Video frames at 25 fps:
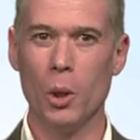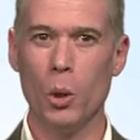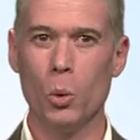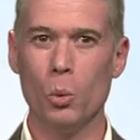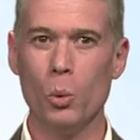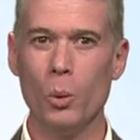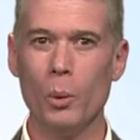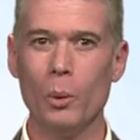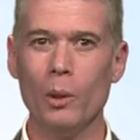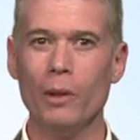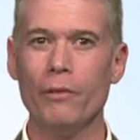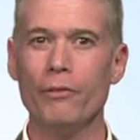
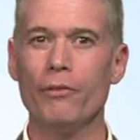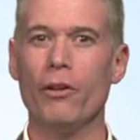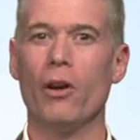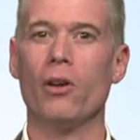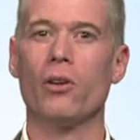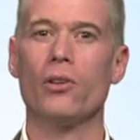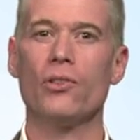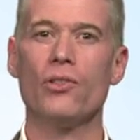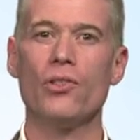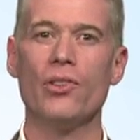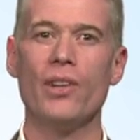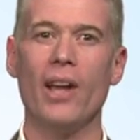We will
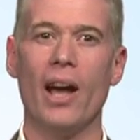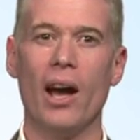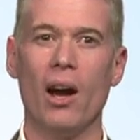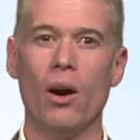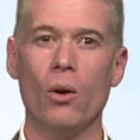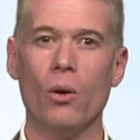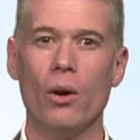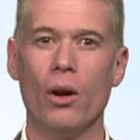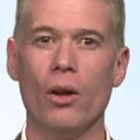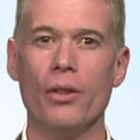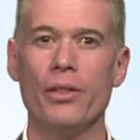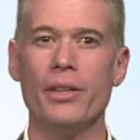focus
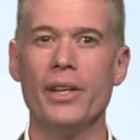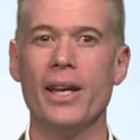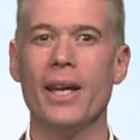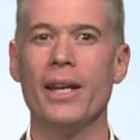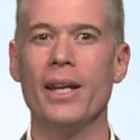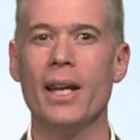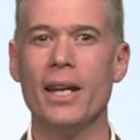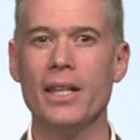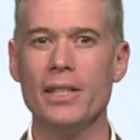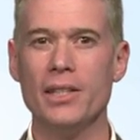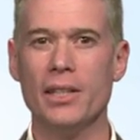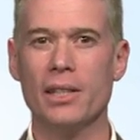now on the
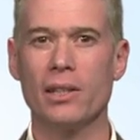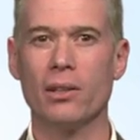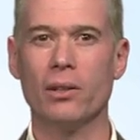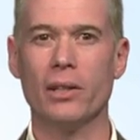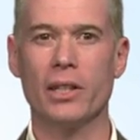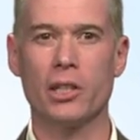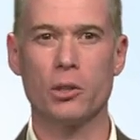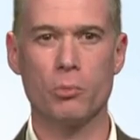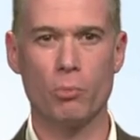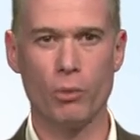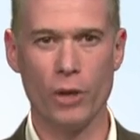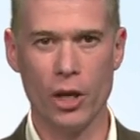analytical
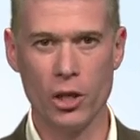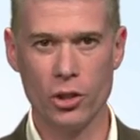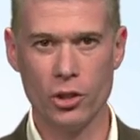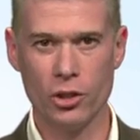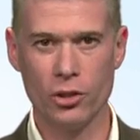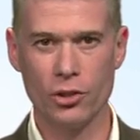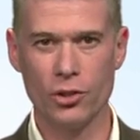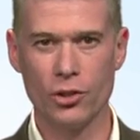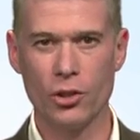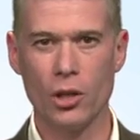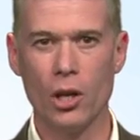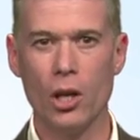
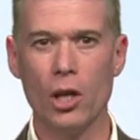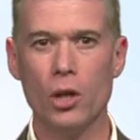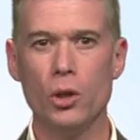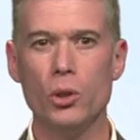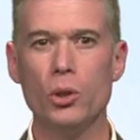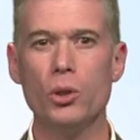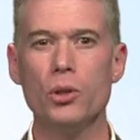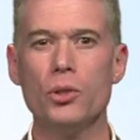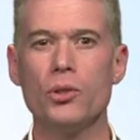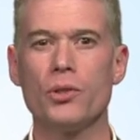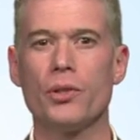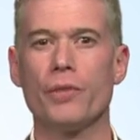expressions
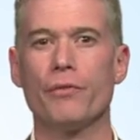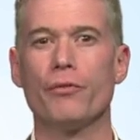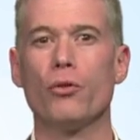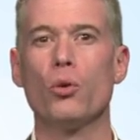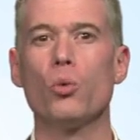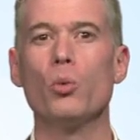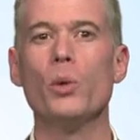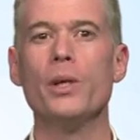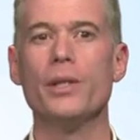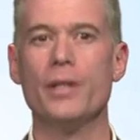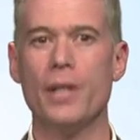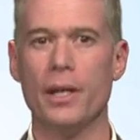used
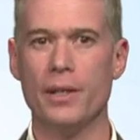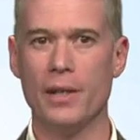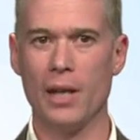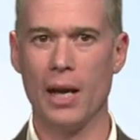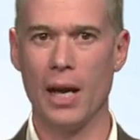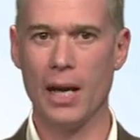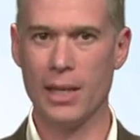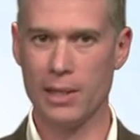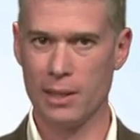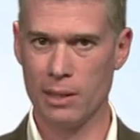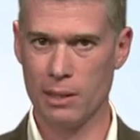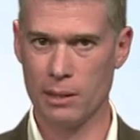for wind data
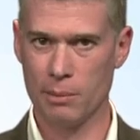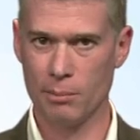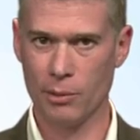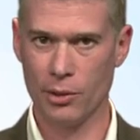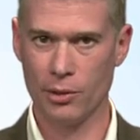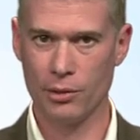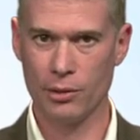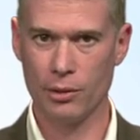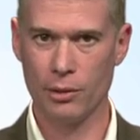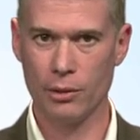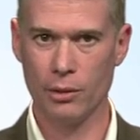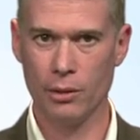
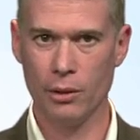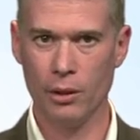assessment